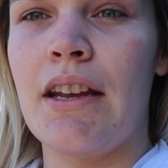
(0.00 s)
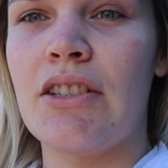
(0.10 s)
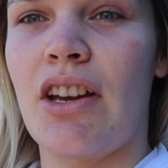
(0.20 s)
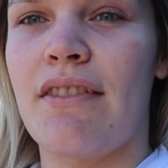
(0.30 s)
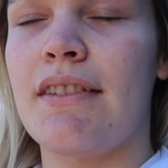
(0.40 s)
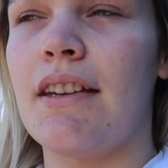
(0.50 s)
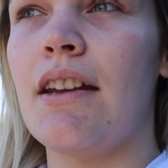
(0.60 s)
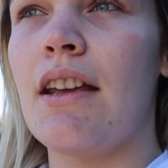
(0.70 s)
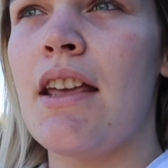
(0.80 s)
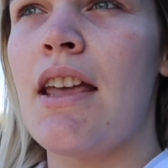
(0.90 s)
just did
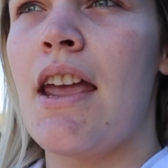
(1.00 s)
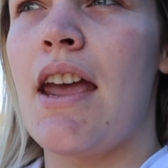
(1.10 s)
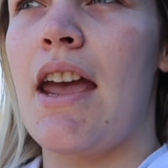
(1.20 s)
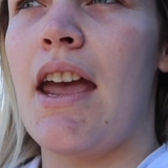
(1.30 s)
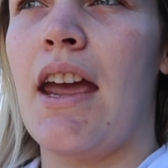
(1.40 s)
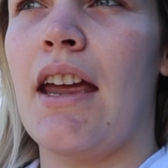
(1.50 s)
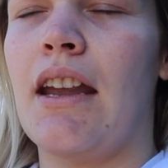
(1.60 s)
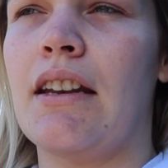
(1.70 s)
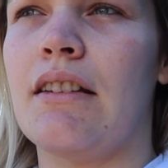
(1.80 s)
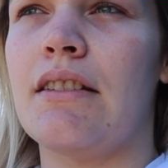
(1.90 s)

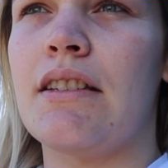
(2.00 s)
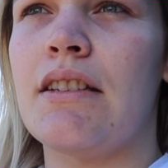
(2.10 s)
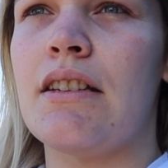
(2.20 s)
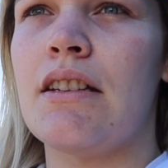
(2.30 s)
and